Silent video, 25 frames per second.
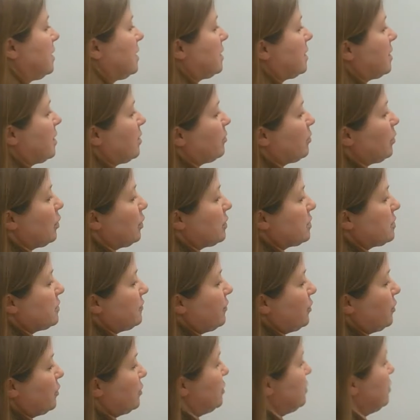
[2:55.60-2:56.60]
Now moles of
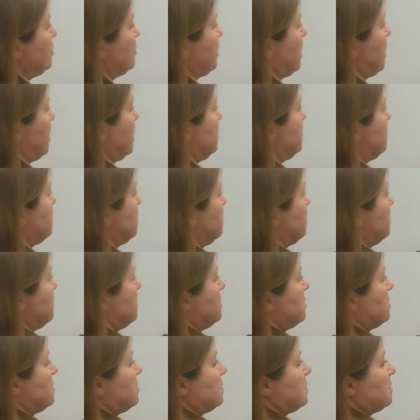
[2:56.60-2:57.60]
O2
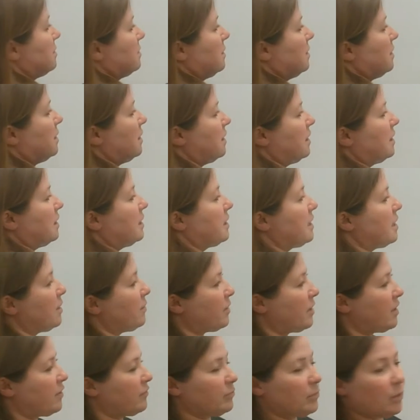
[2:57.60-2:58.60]
cancels. Now
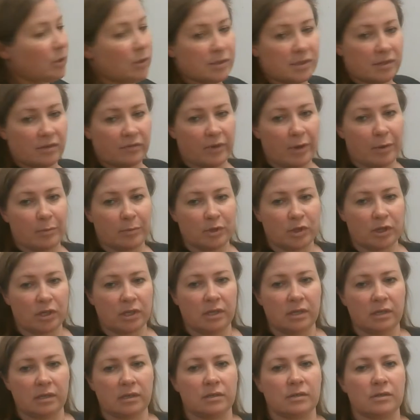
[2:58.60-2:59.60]
we have moles of
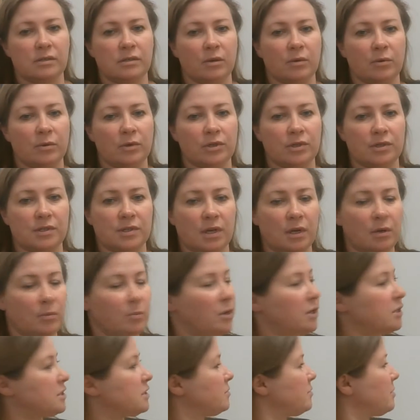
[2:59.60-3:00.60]
Mg, so we're just going to
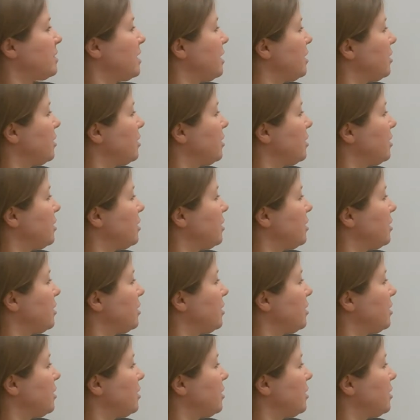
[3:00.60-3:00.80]
multiply